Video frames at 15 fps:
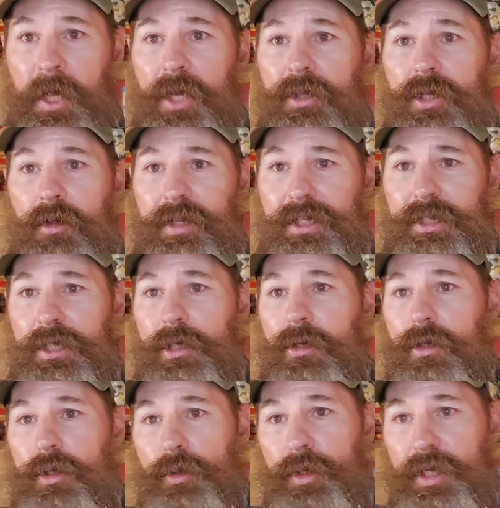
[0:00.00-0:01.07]
The list
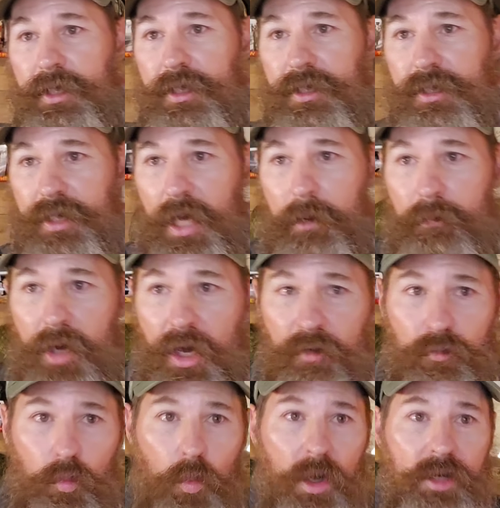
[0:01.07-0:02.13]
included some
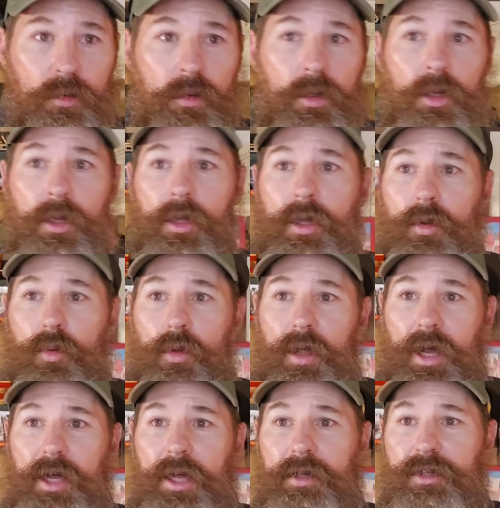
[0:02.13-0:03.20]
of what
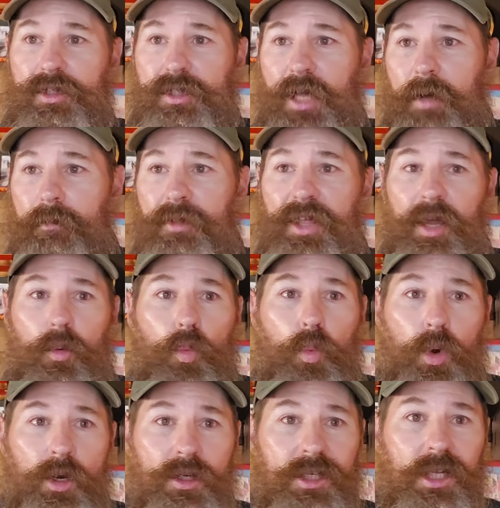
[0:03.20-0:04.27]
uh, some that
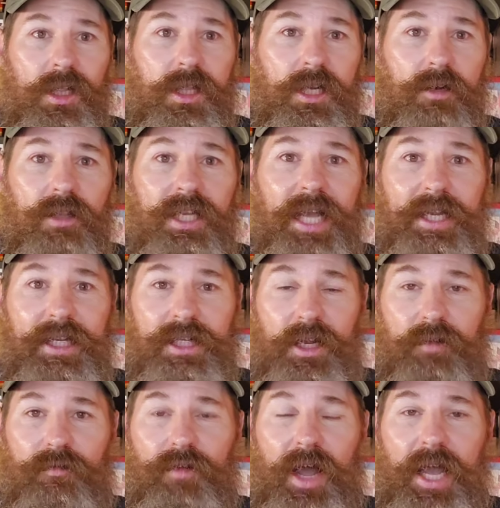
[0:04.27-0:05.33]
weren't clearly
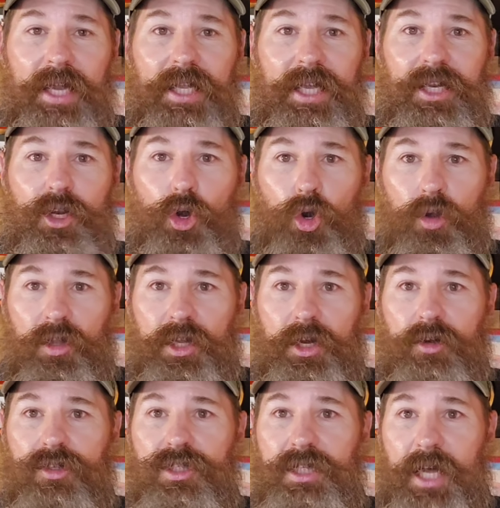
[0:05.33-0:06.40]
identified in
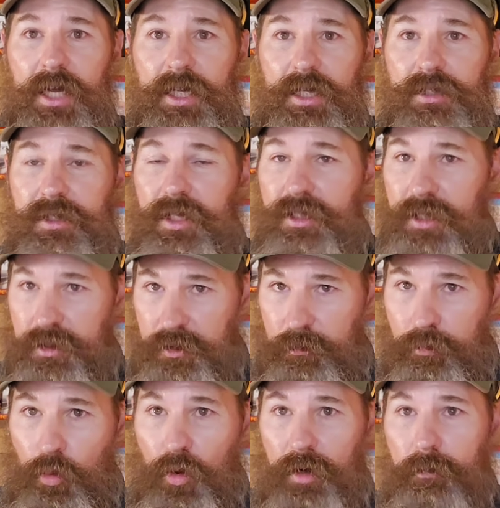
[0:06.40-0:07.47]
earlier studies. This is
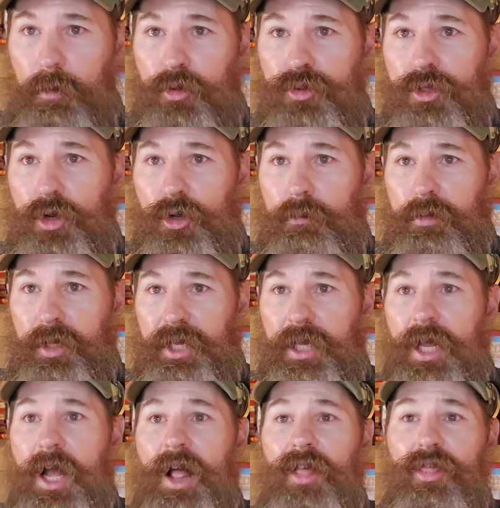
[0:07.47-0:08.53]
important, most notably
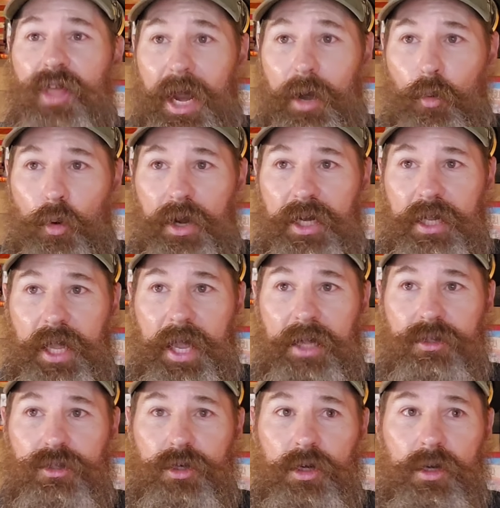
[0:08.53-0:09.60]
thyroid
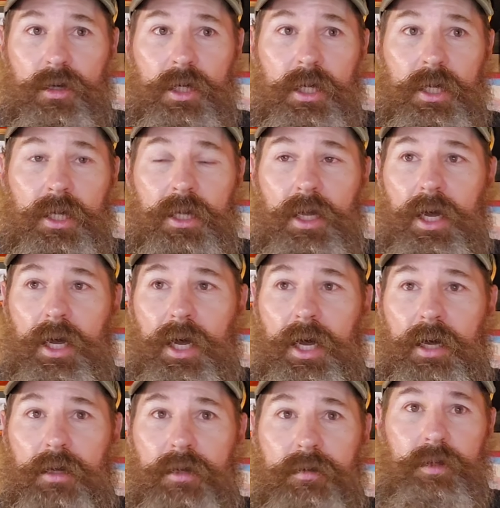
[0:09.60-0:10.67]
cancer.
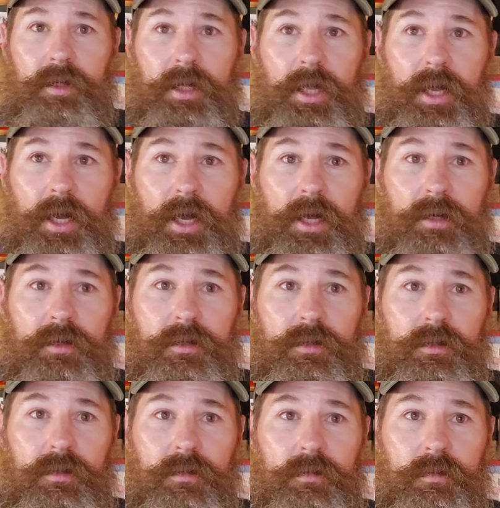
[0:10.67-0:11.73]
Uh, and
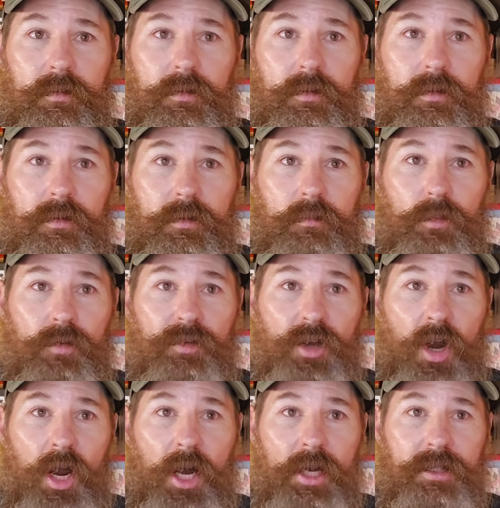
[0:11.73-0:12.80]
moving
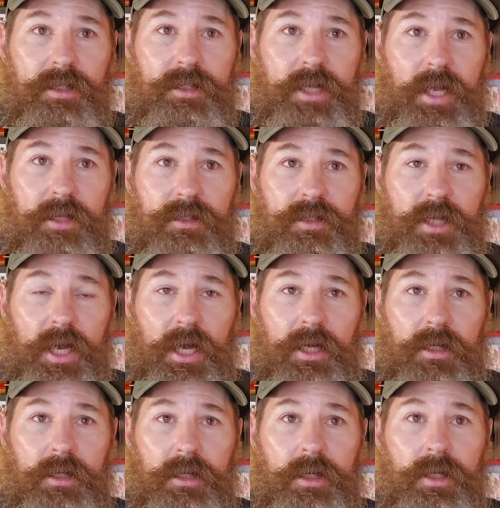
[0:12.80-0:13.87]
on, it says uh,
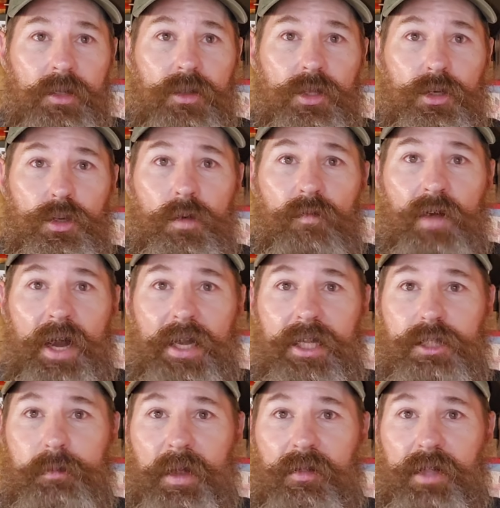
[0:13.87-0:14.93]
the new
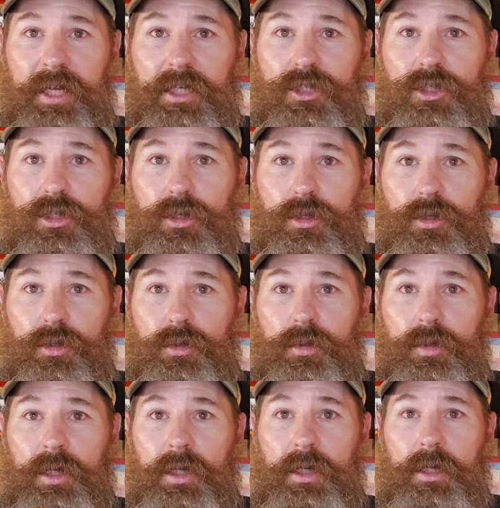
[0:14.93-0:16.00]
findings may lead
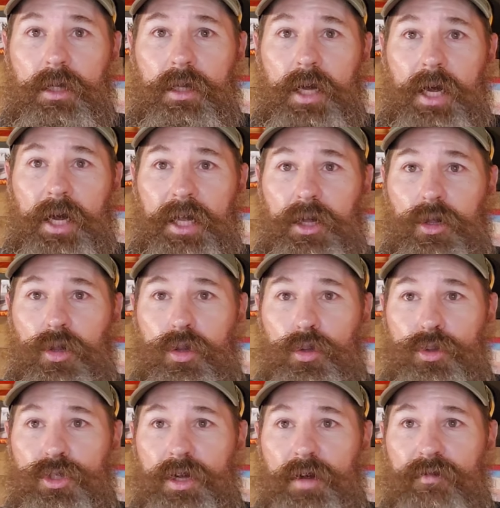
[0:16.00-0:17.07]
to uh,
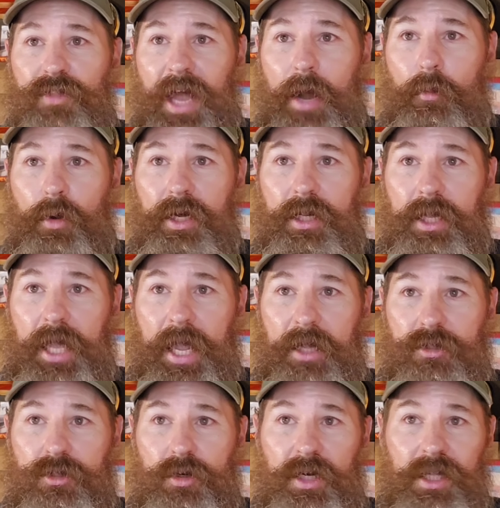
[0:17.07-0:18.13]
inclusion of thyroid
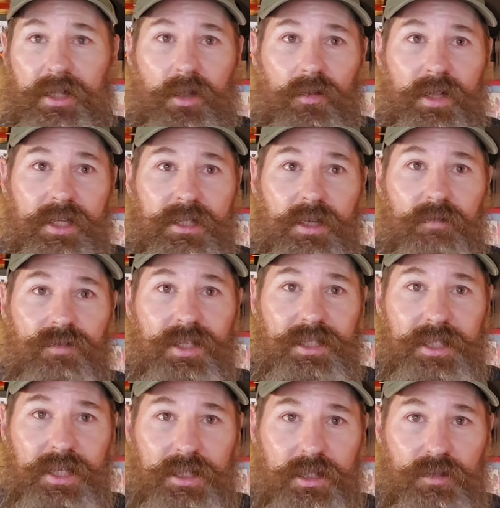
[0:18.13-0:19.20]
cancer in the list of
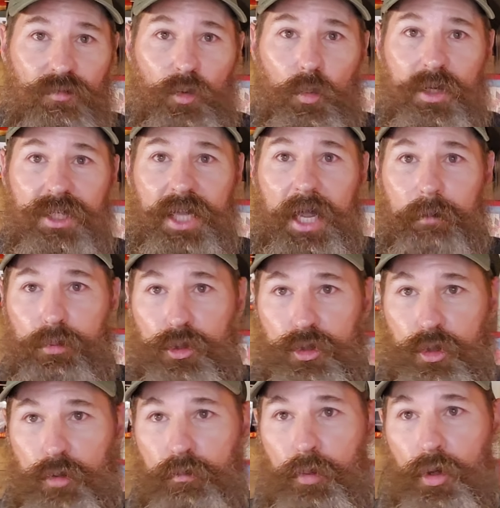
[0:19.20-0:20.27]
diseases for which Camp
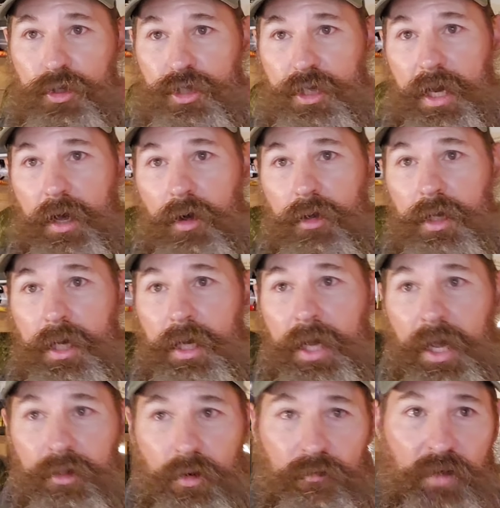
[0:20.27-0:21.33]
Lejeune personnel
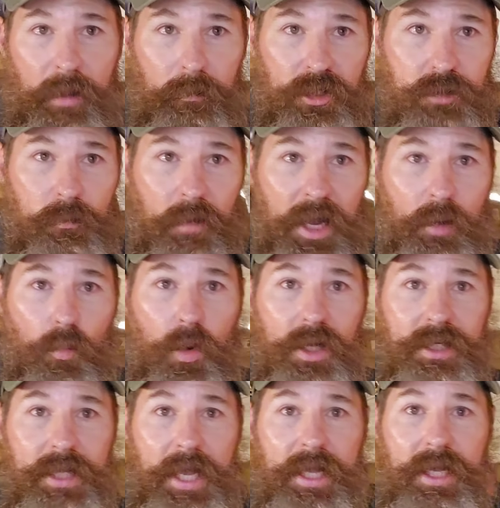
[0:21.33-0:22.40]
and their families might
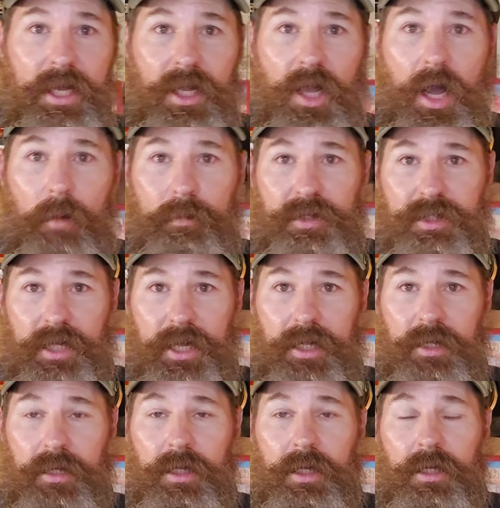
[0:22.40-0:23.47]
one day get
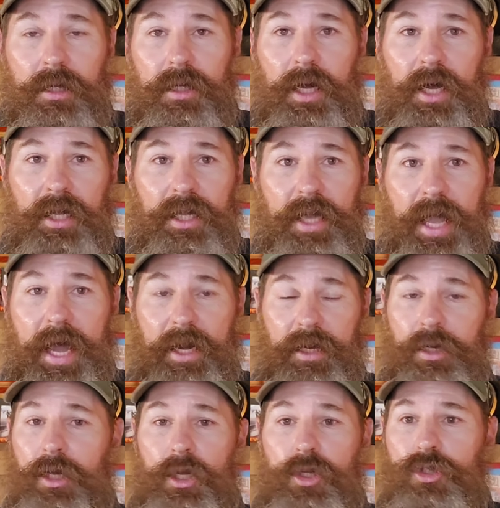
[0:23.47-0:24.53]
compensated, uh, he added.